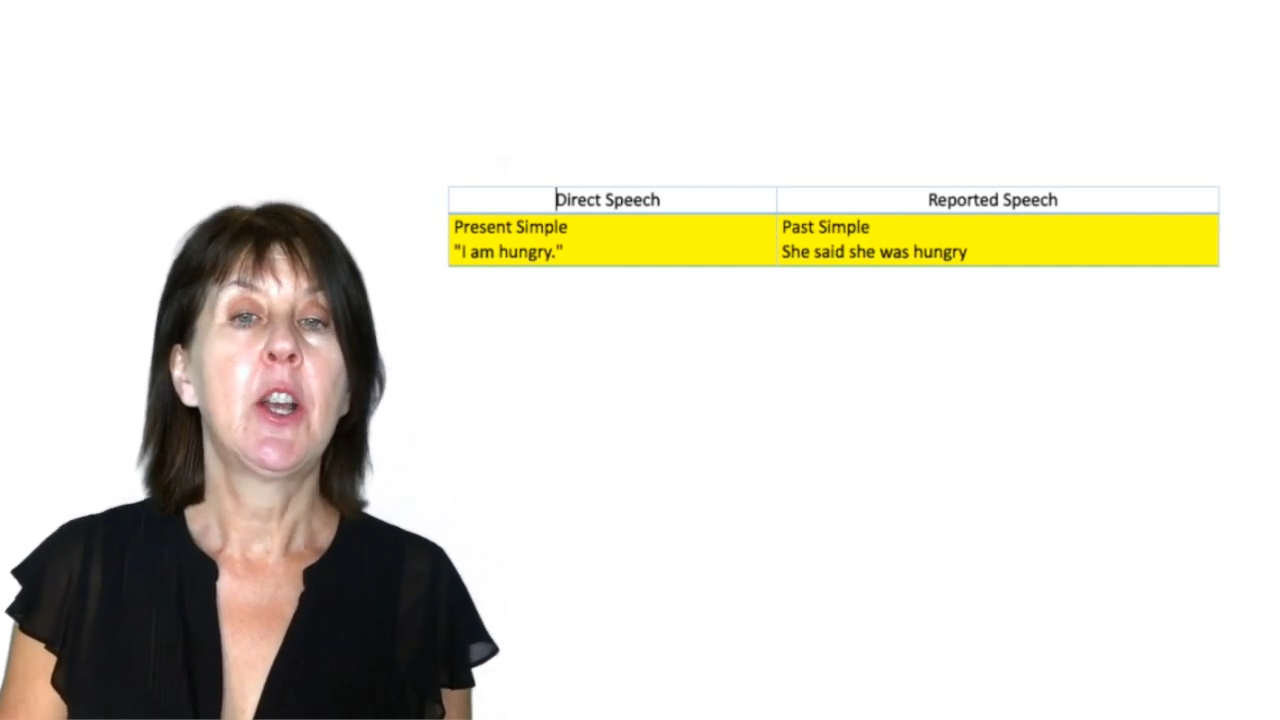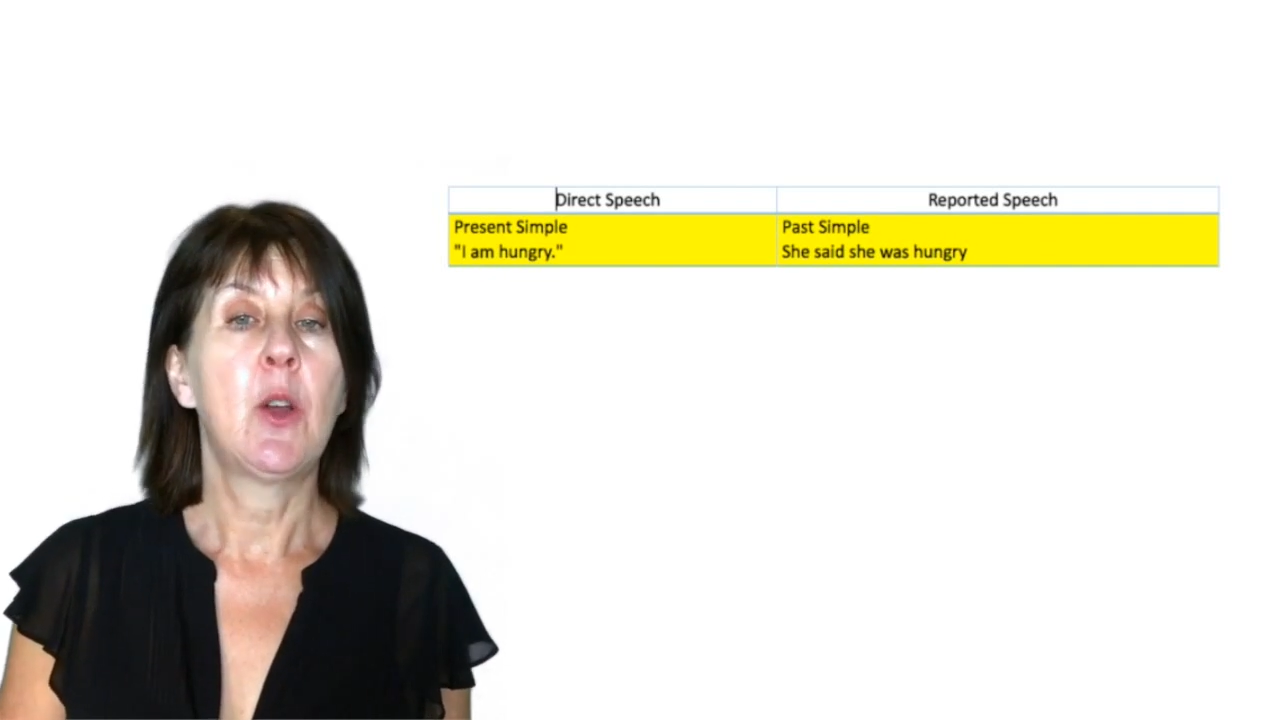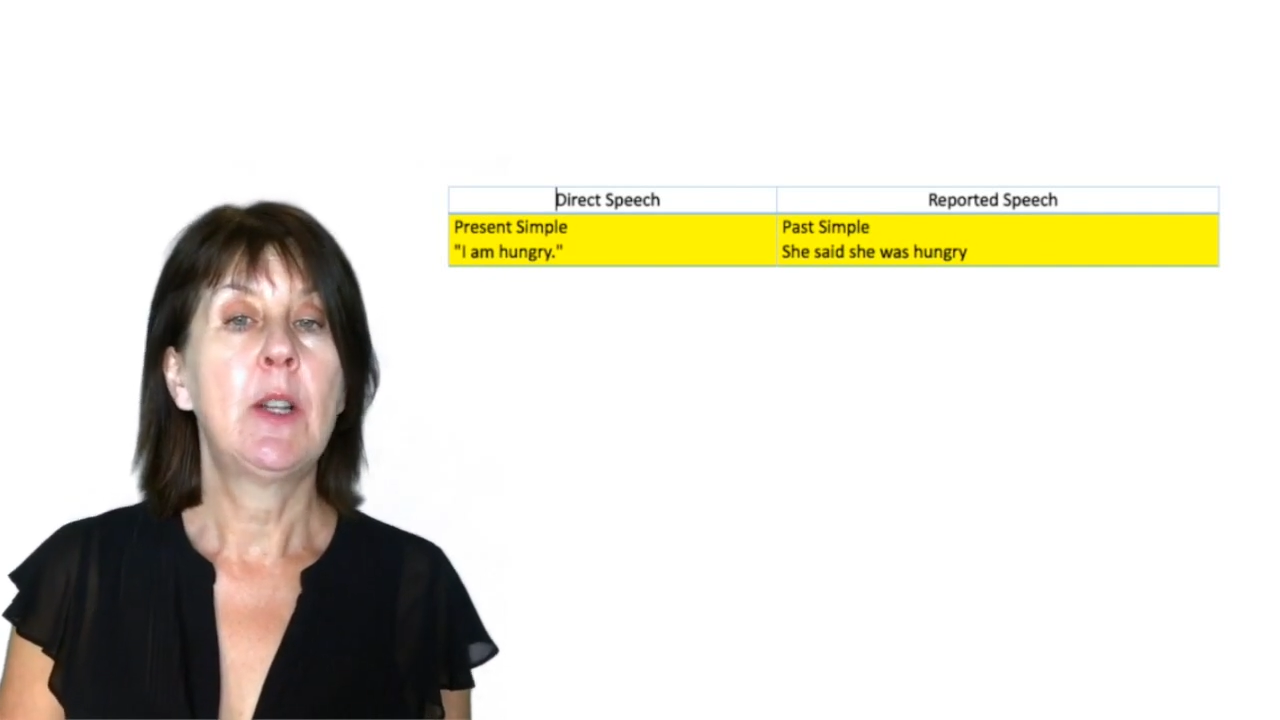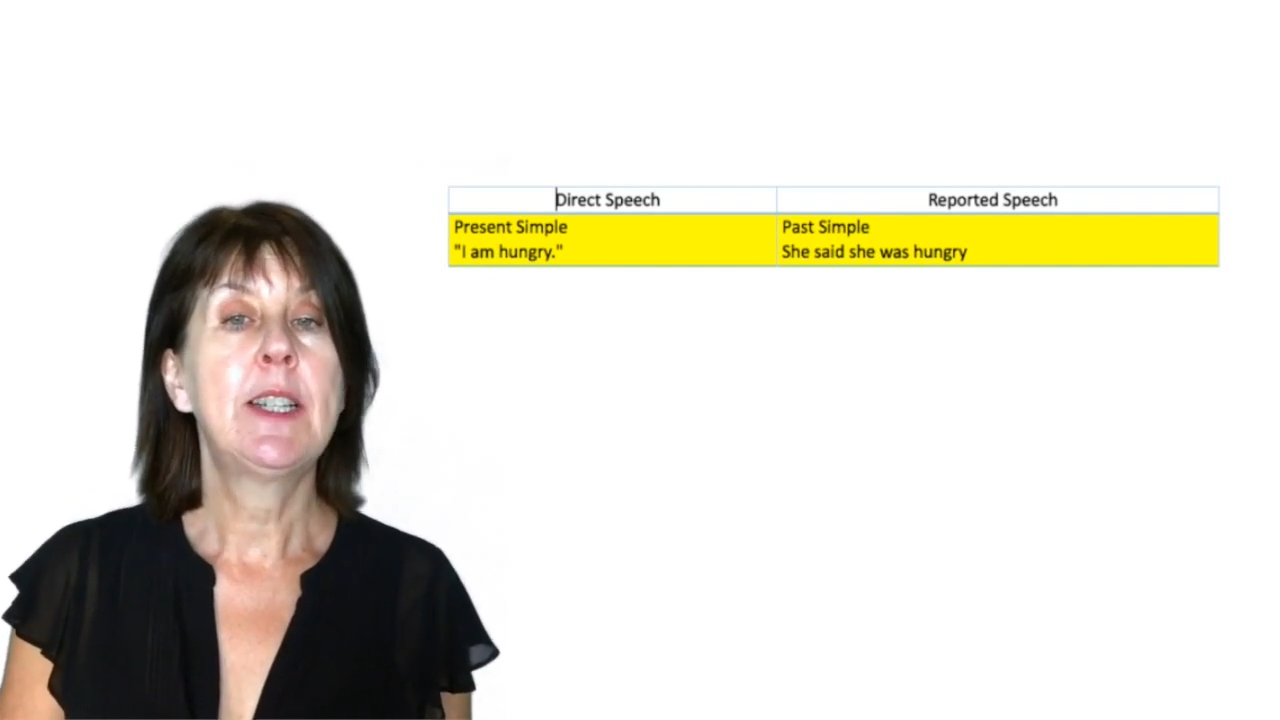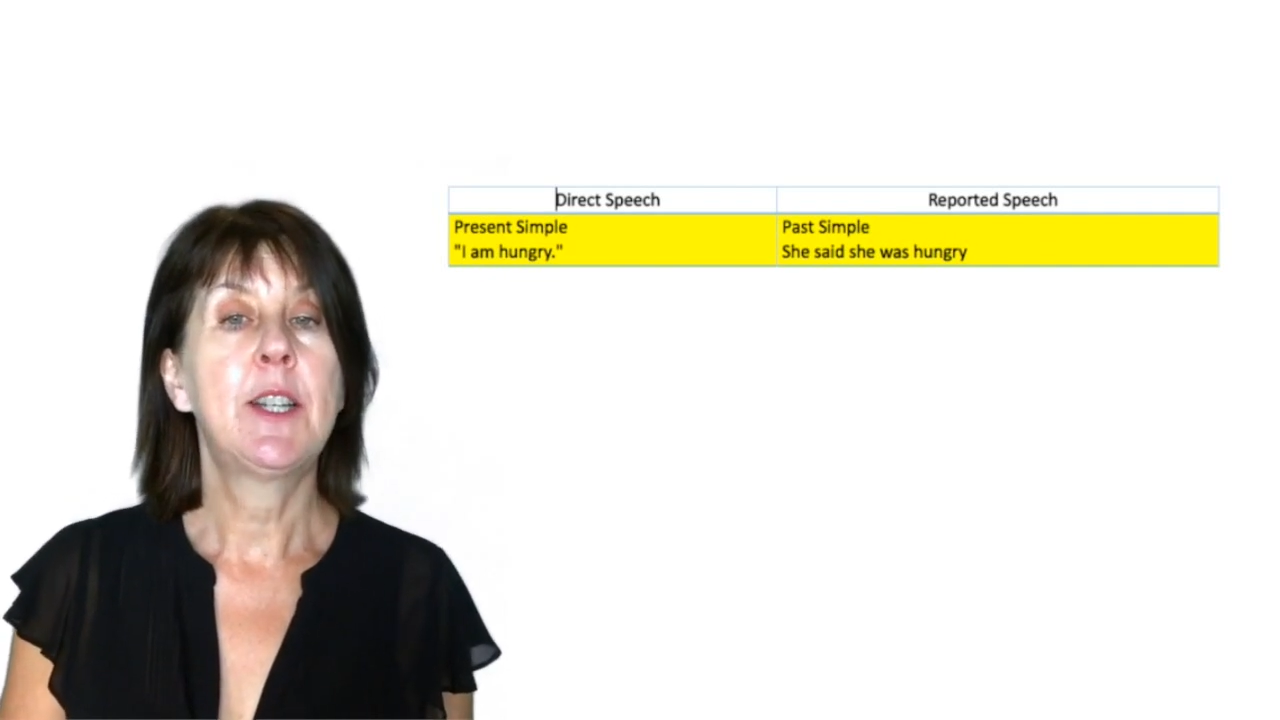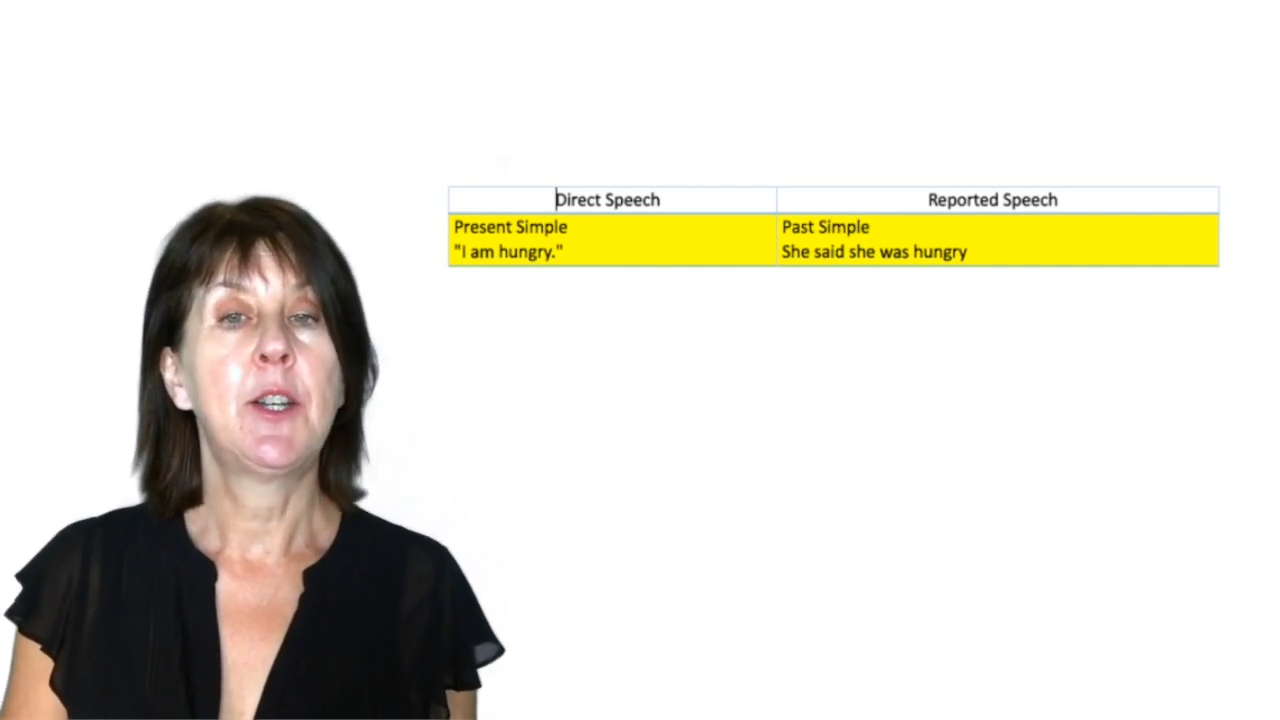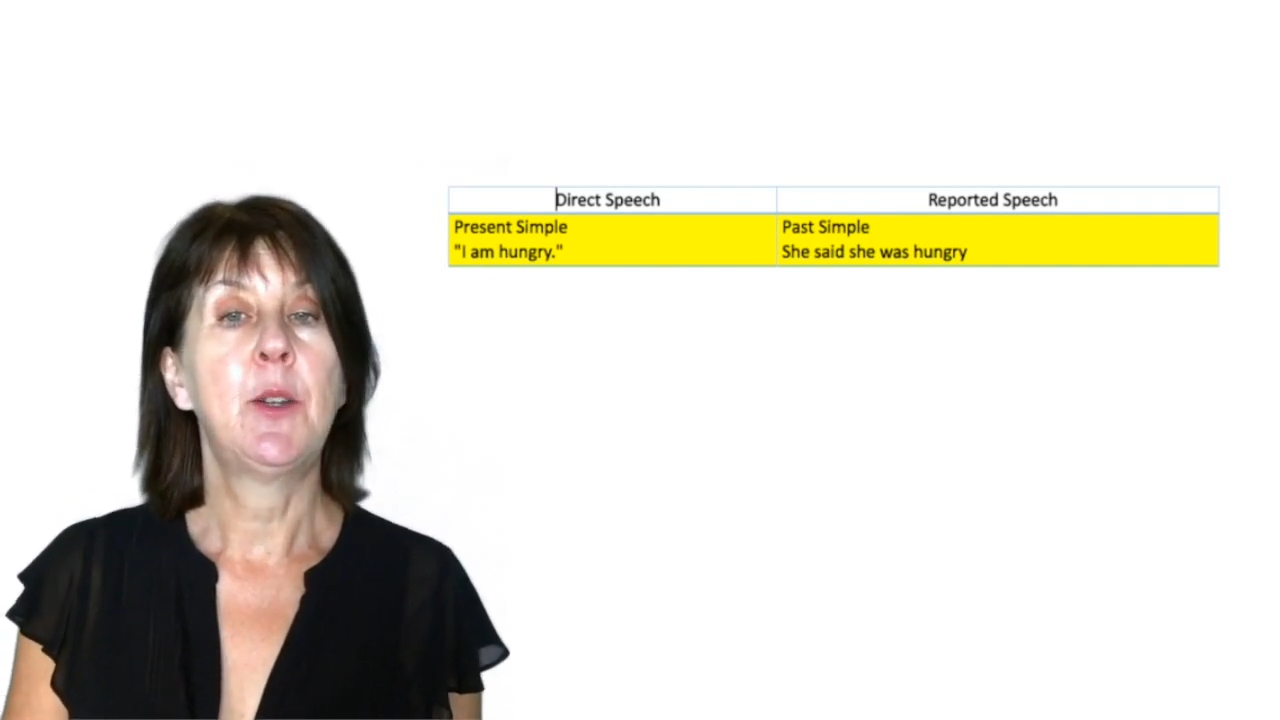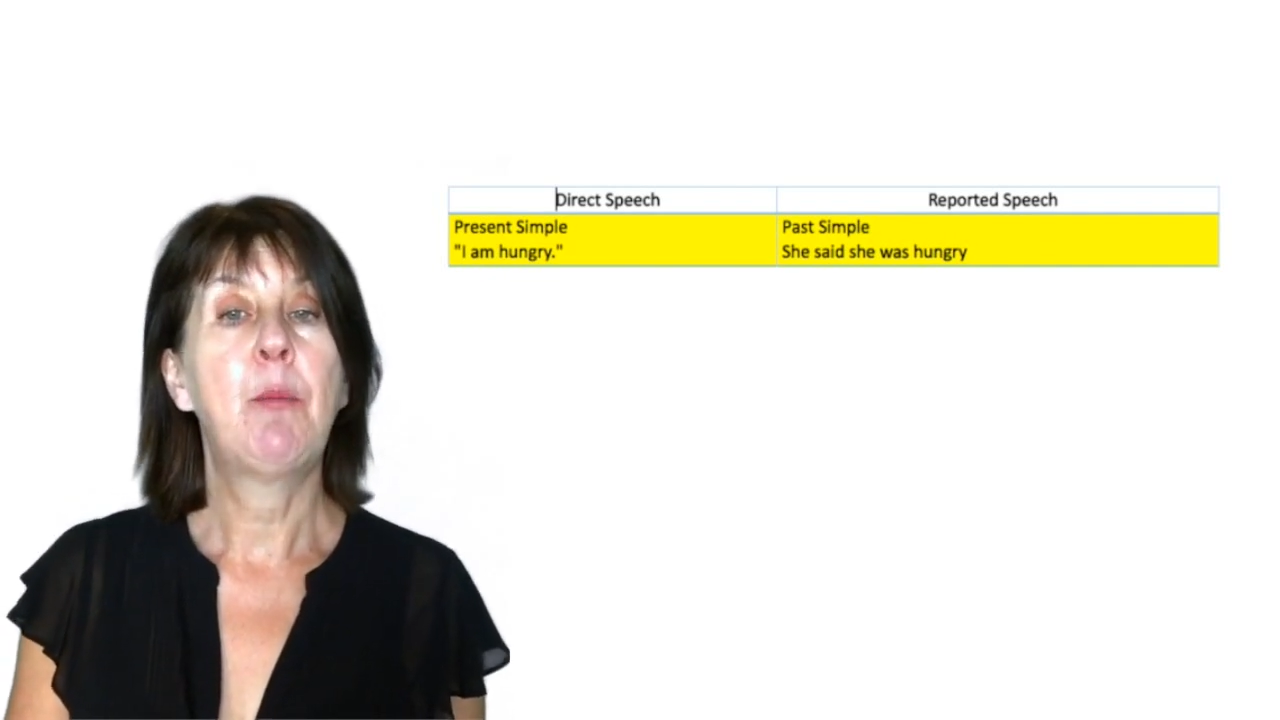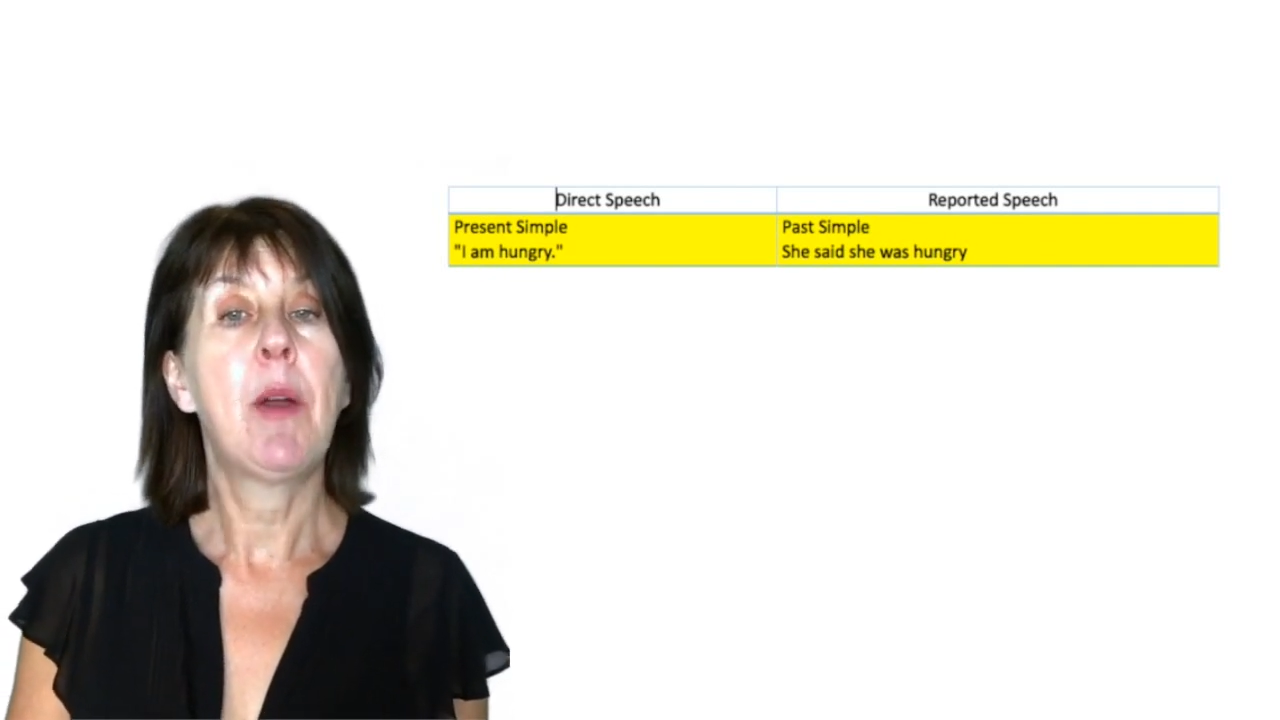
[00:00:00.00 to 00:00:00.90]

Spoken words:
goes to